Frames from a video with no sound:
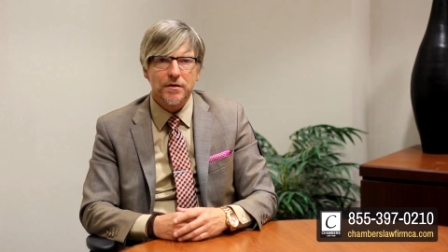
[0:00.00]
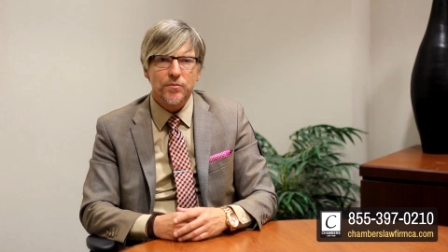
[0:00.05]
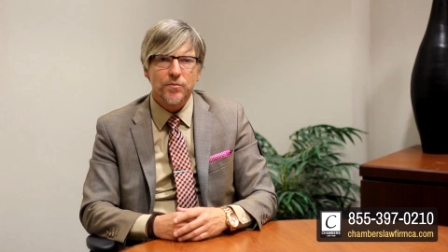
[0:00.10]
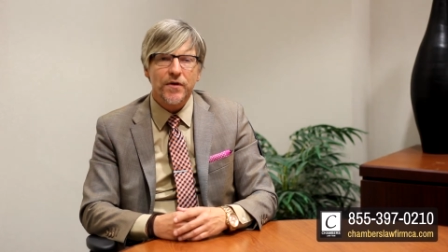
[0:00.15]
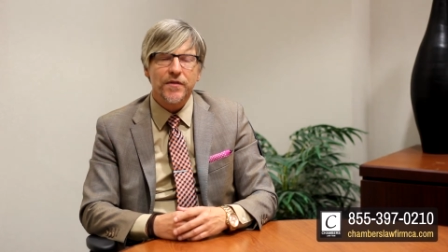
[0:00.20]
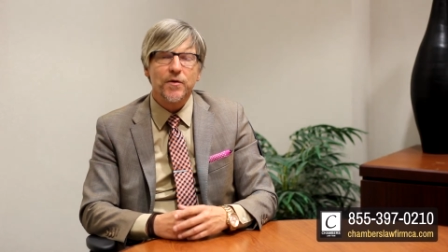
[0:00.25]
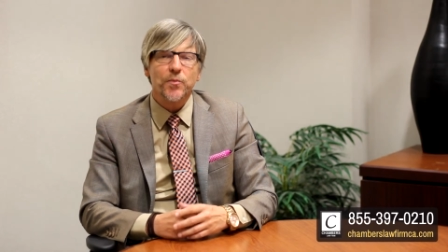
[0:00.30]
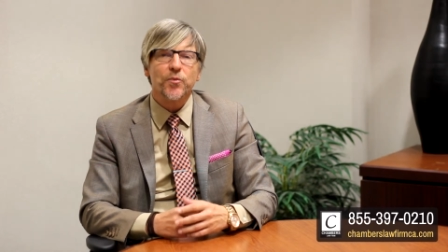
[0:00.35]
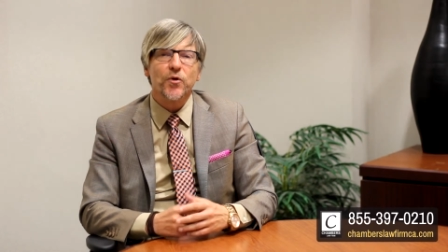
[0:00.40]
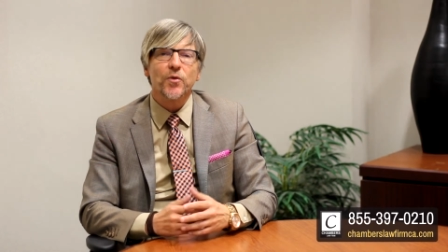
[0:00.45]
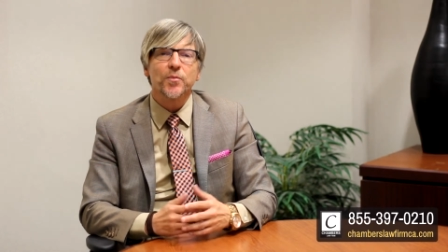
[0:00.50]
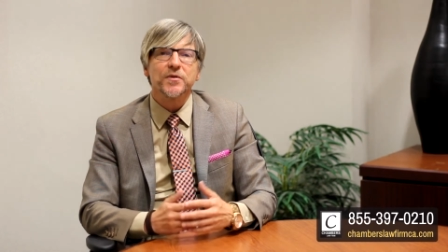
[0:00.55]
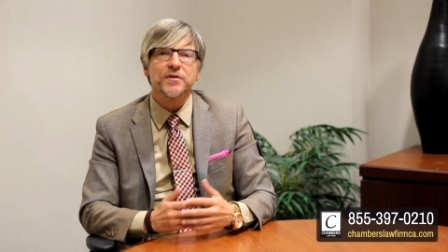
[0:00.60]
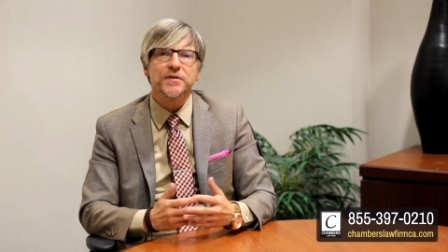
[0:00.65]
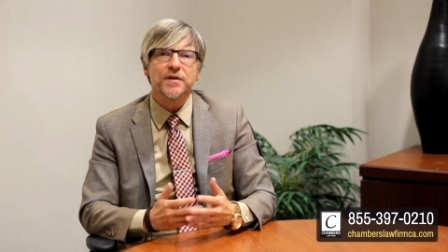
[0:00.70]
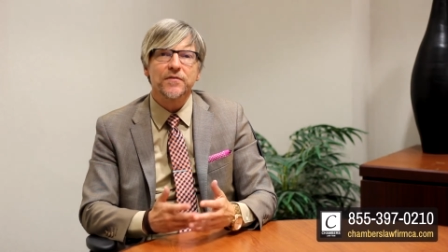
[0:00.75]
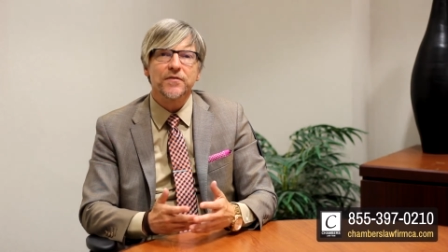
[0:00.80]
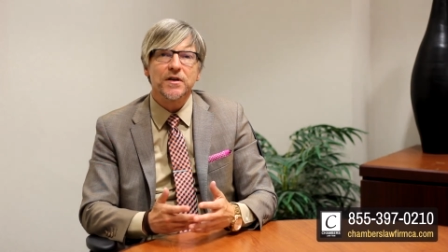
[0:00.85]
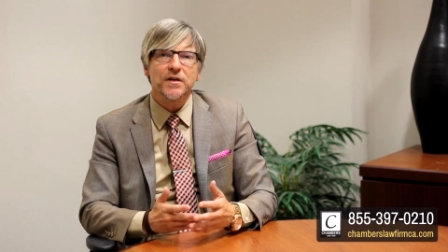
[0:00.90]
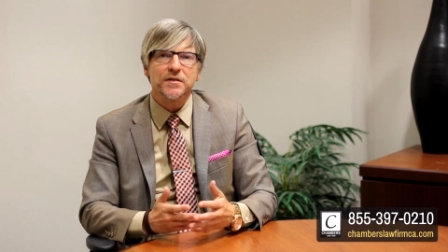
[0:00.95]
But the purpose
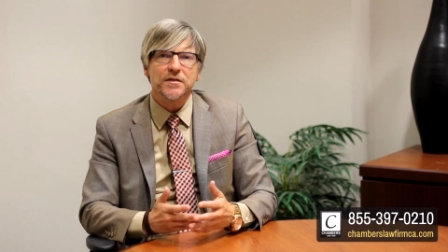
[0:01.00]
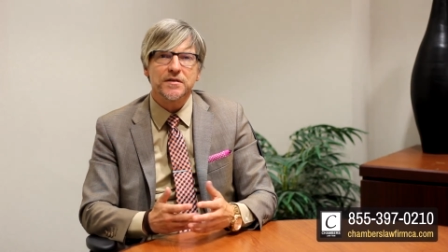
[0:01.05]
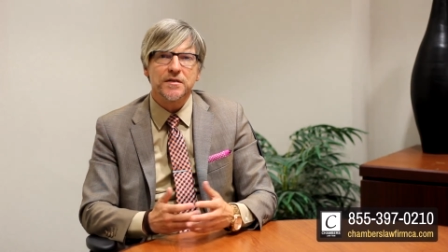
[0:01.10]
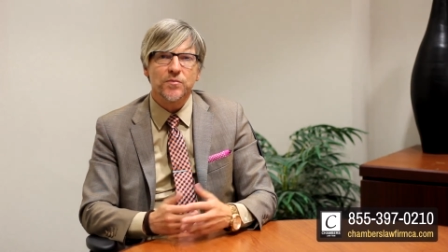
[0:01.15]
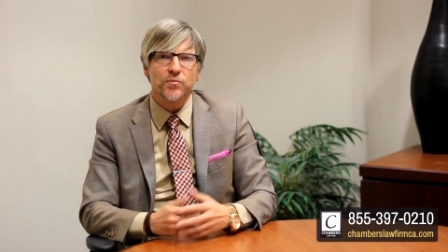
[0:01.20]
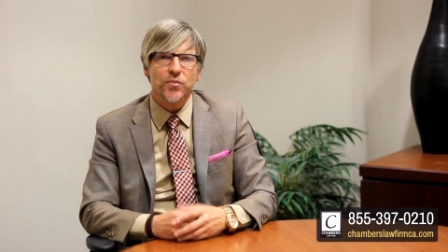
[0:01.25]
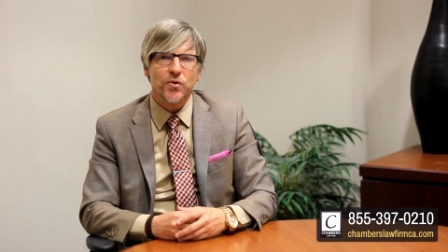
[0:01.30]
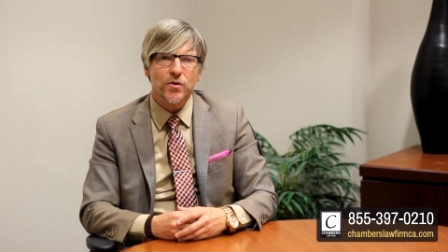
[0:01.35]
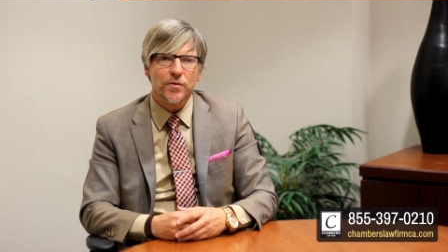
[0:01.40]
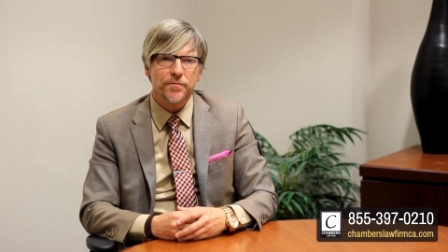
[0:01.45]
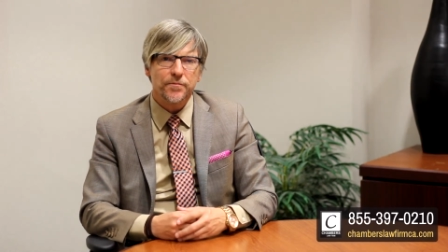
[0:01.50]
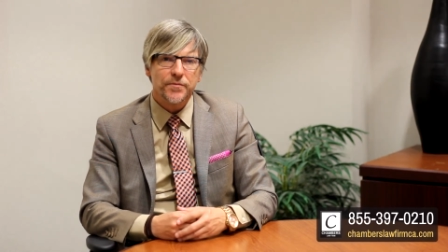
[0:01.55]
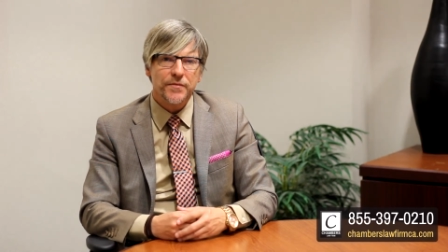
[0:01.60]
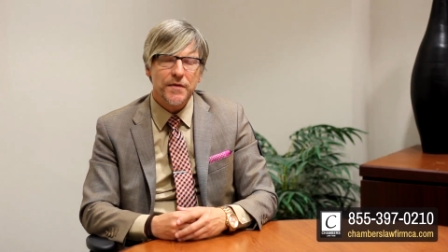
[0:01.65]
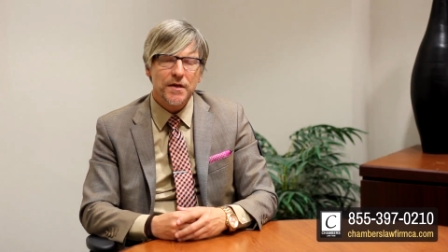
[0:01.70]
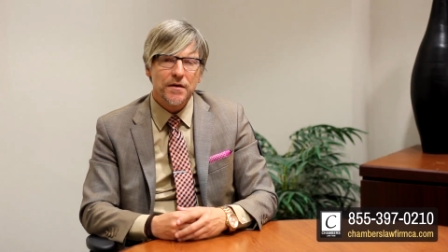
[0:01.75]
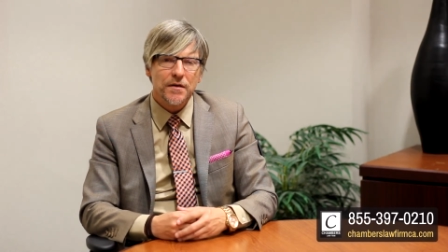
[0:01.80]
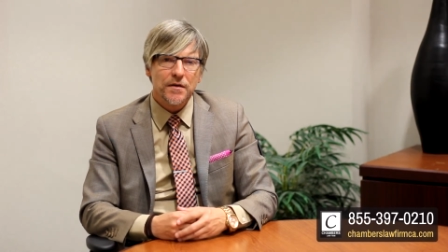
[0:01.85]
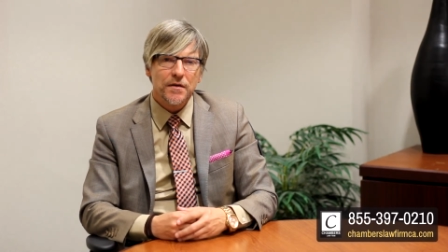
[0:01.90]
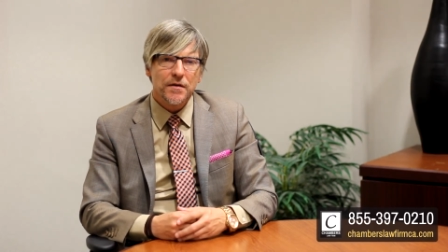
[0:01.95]
of it is simple.
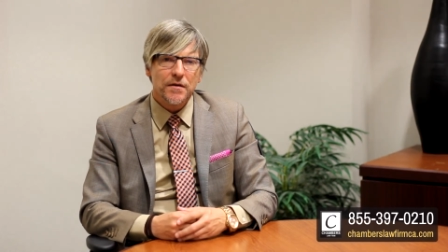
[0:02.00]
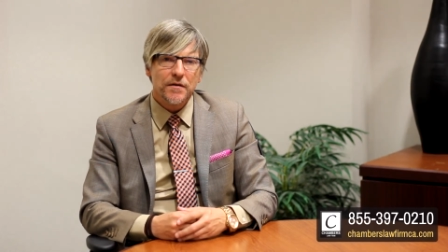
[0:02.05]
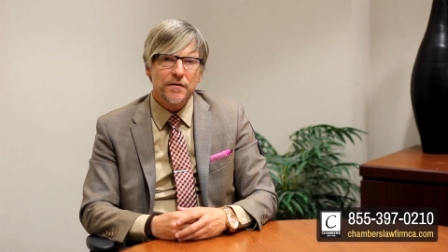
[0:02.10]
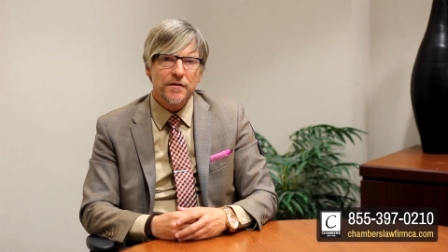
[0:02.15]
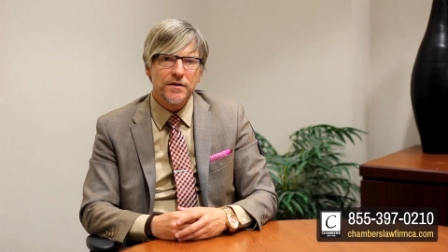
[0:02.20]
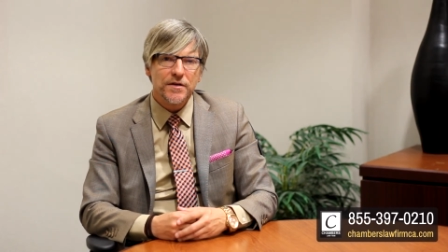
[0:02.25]
The